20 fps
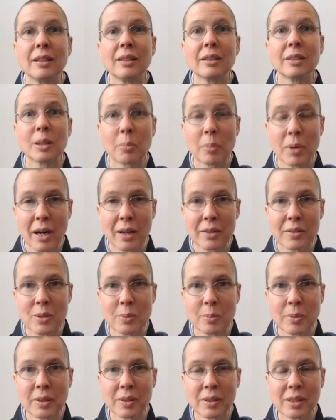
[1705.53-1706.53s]
the
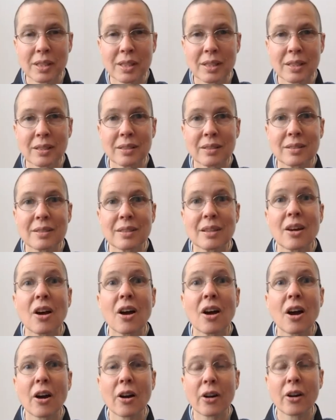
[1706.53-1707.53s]
possibilities
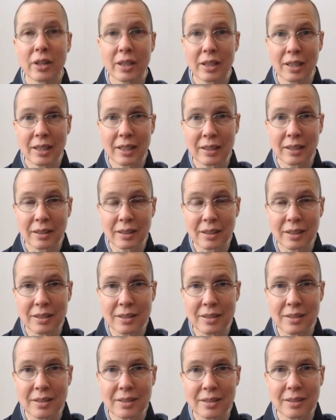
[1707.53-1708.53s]
are
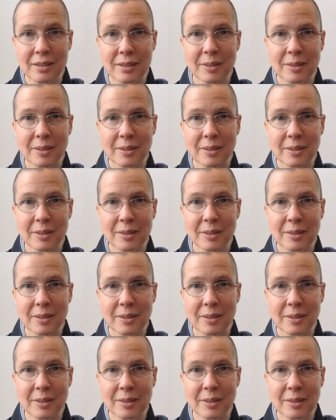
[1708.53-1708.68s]
endless.